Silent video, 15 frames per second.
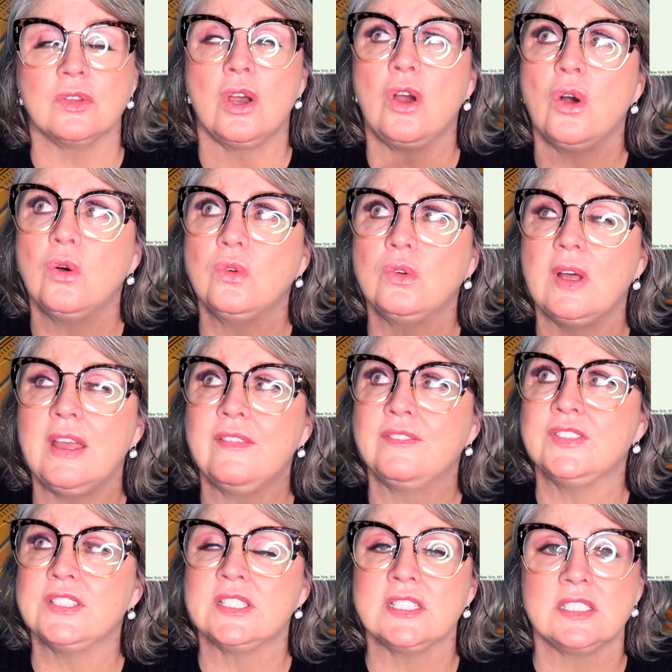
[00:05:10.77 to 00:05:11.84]
The whole
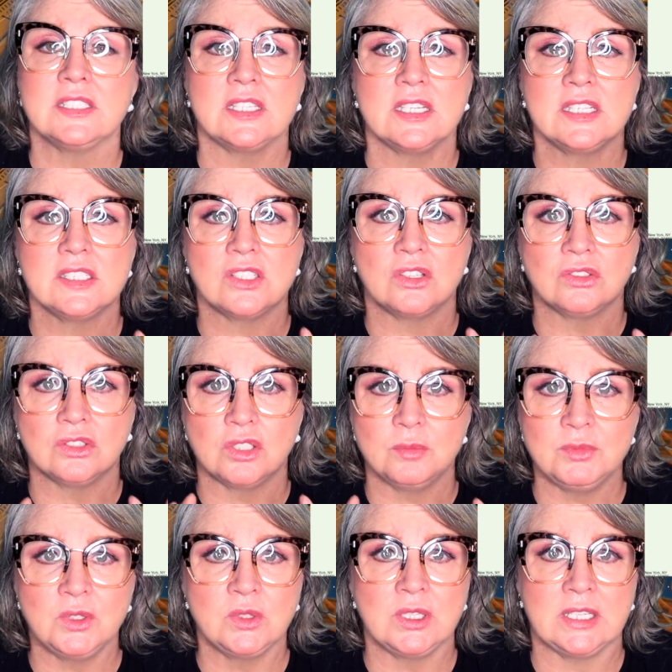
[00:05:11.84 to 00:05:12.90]
emphasis is on
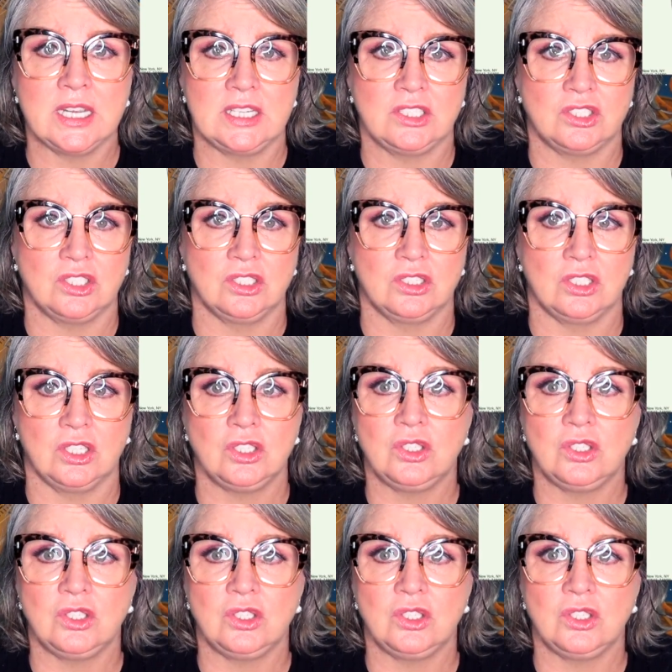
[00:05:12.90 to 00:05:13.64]
communication.